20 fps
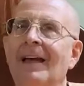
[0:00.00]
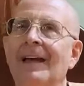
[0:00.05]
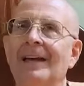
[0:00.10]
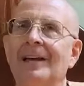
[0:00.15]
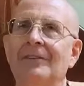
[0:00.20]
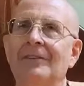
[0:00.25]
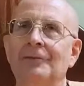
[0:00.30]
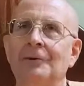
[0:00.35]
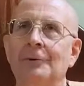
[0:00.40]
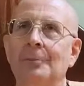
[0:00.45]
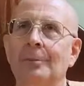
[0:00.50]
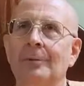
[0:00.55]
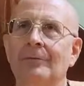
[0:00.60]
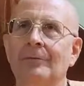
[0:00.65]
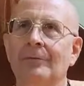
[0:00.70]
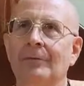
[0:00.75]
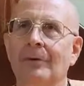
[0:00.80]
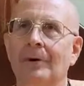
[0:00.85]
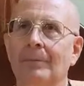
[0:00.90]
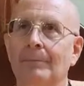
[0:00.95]
If you
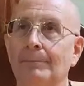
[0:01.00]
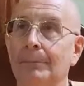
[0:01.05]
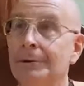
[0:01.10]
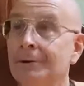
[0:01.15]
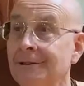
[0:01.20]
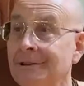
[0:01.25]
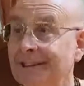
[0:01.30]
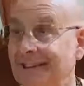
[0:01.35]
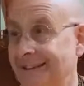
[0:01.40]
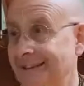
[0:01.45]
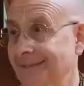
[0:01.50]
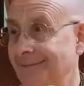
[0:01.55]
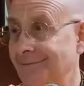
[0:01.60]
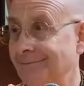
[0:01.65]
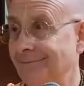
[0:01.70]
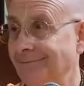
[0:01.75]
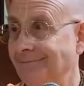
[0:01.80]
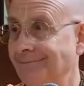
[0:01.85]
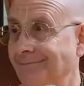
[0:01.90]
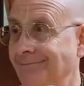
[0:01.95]
perform punya,
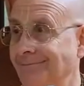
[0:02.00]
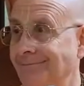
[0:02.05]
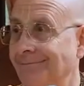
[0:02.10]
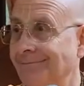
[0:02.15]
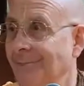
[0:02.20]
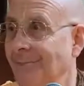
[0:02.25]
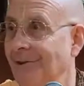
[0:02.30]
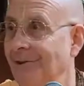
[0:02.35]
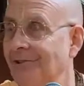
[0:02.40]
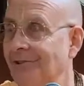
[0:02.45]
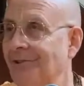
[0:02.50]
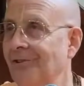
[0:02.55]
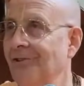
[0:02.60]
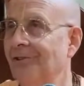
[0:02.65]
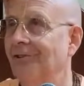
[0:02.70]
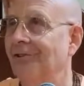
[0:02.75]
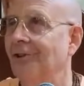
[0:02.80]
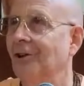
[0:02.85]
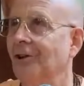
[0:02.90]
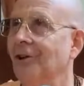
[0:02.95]
which
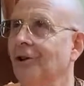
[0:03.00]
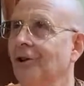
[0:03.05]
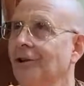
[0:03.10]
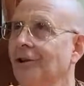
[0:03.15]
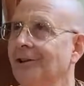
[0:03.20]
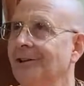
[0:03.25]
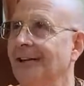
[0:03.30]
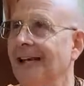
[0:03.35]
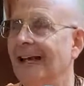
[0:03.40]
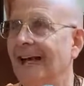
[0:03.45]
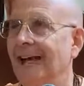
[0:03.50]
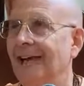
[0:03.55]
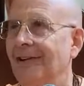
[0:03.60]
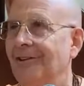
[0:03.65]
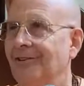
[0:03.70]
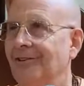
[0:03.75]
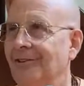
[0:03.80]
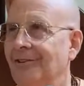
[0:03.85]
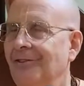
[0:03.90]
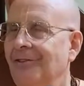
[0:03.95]
is good
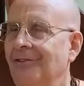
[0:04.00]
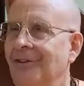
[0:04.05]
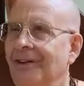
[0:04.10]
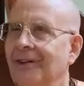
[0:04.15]
actions,